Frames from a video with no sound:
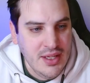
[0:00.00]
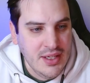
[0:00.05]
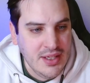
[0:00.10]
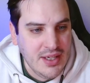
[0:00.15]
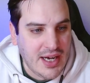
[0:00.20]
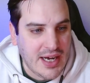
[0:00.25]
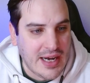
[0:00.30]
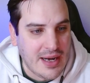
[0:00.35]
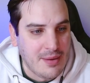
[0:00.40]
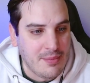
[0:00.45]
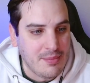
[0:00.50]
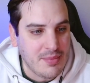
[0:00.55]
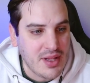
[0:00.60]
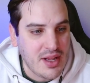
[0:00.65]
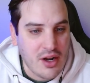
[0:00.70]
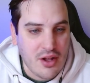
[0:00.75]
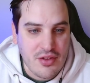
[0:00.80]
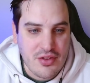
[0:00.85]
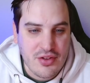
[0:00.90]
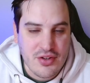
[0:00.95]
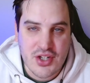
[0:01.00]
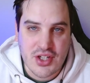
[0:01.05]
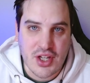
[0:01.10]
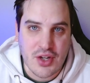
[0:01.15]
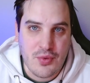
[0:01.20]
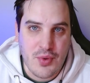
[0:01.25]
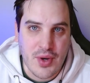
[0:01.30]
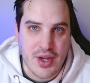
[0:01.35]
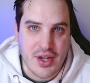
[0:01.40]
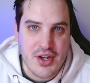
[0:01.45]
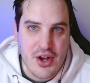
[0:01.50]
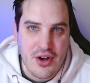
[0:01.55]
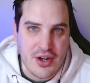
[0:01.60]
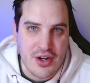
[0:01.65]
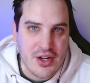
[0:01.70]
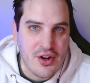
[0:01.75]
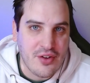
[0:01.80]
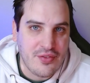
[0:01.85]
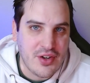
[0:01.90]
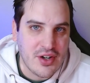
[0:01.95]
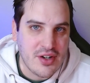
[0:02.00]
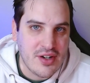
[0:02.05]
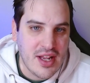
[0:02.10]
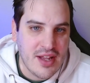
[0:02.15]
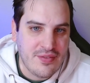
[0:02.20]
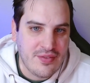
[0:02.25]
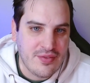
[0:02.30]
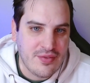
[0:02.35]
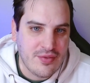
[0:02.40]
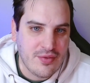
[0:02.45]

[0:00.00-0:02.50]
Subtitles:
And also, just a quick note, if